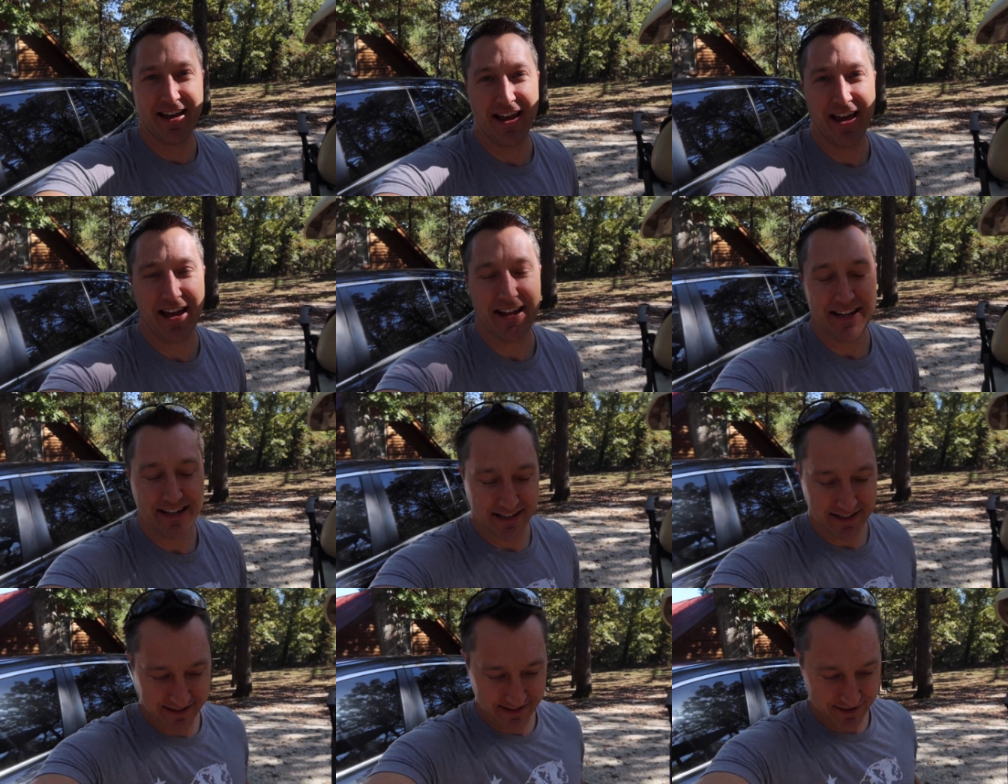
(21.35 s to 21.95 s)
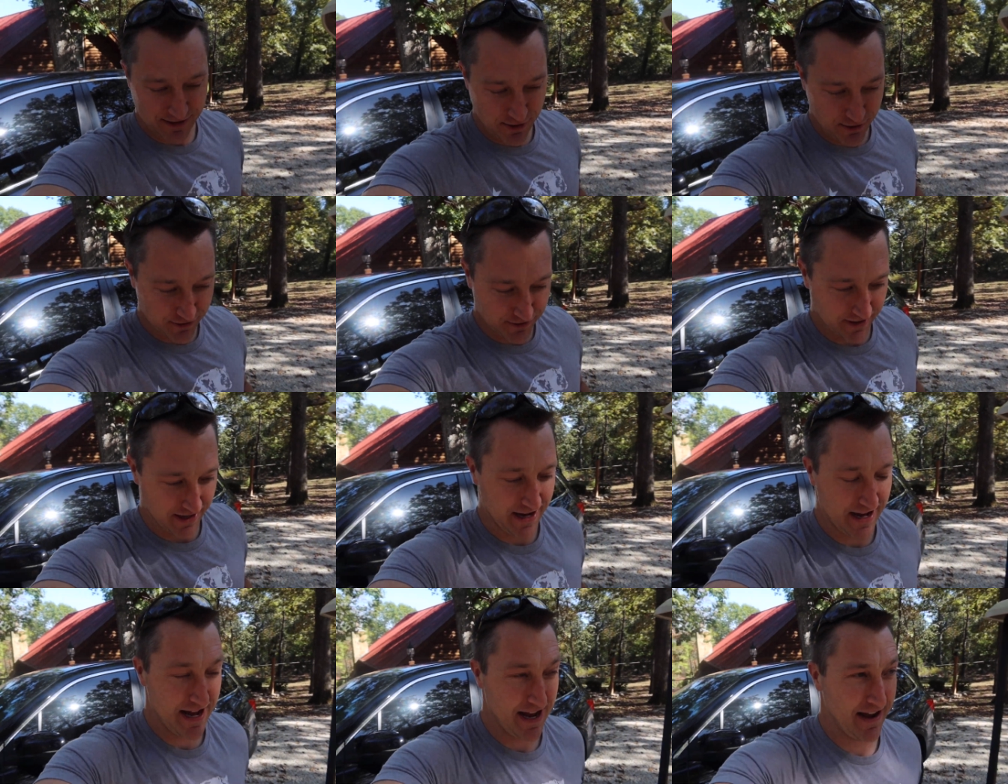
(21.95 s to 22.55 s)
Any excuse
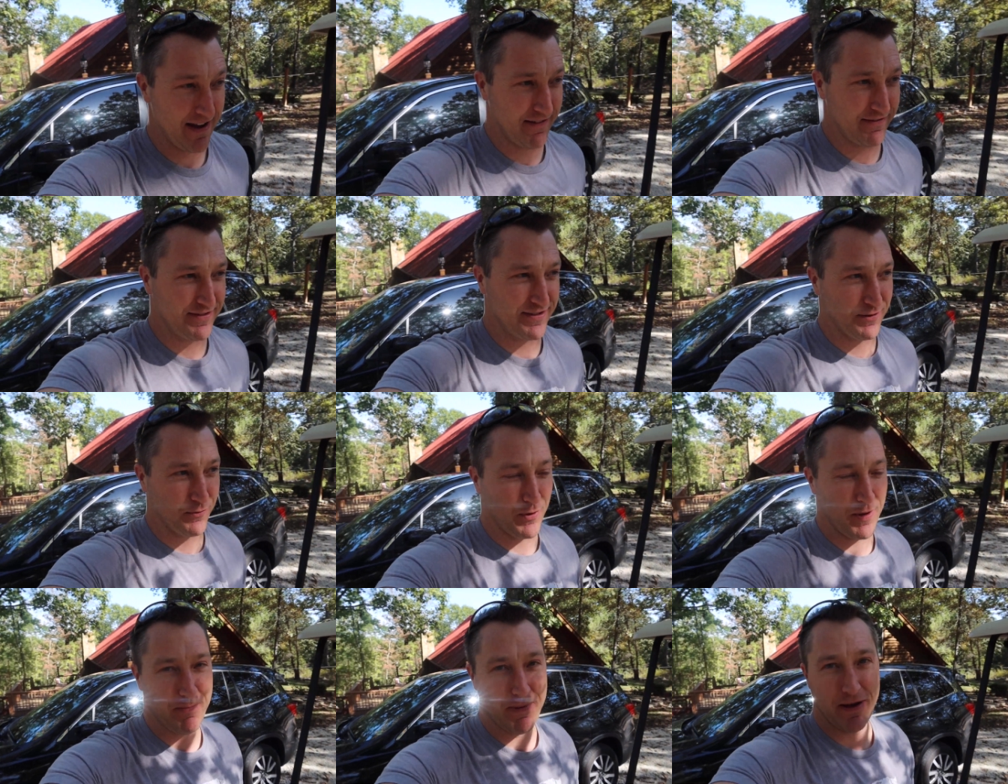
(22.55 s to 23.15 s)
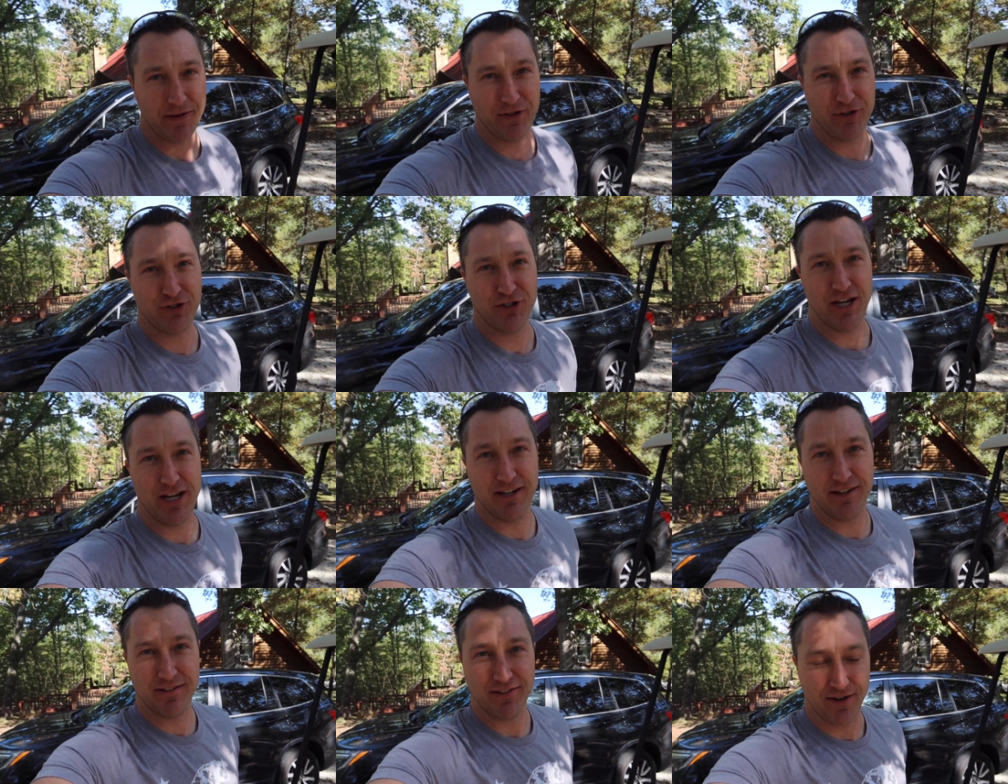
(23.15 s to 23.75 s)
that I have to whip out the
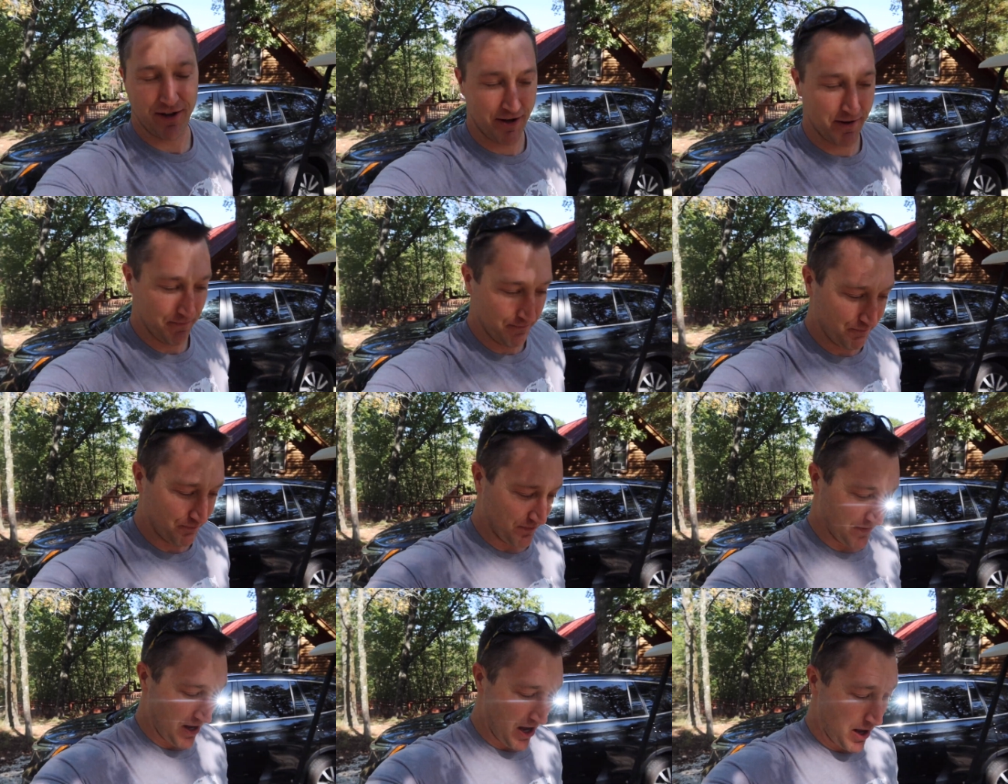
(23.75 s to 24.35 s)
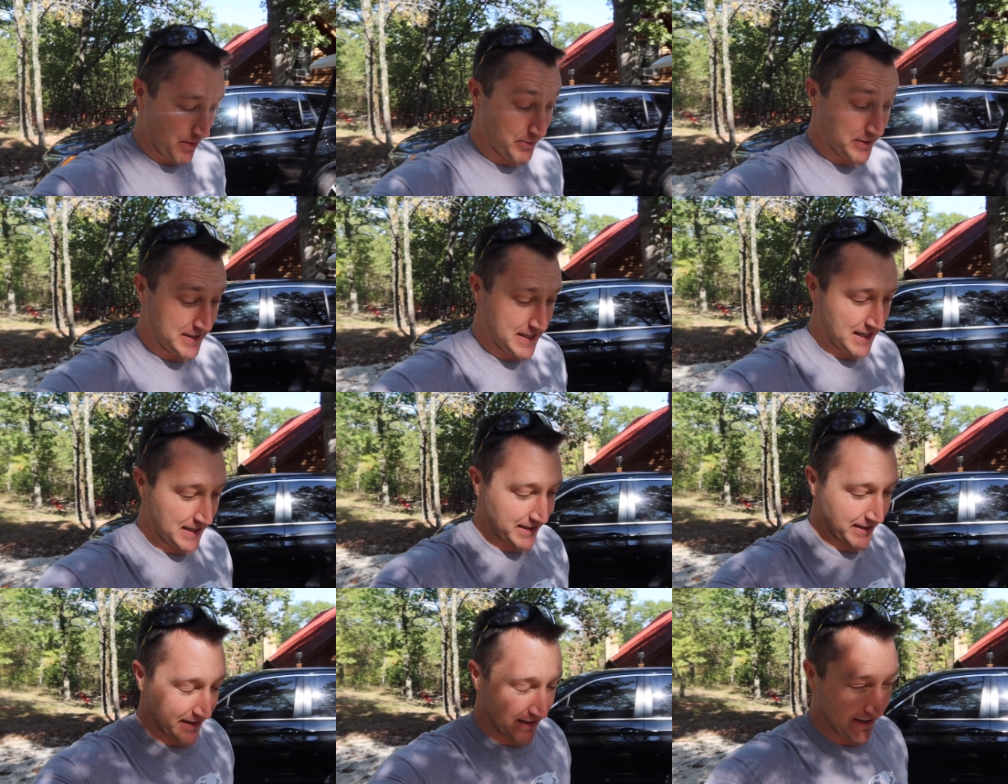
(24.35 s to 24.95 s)
chainsaw, I'll be
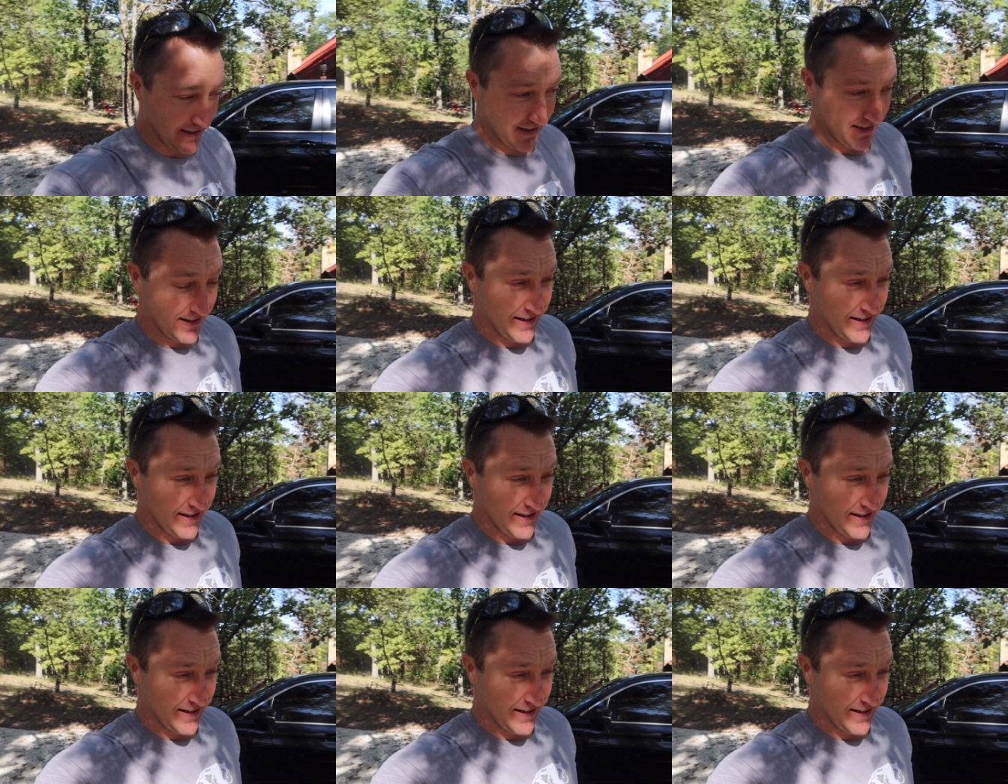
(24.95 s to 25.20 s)
taking it.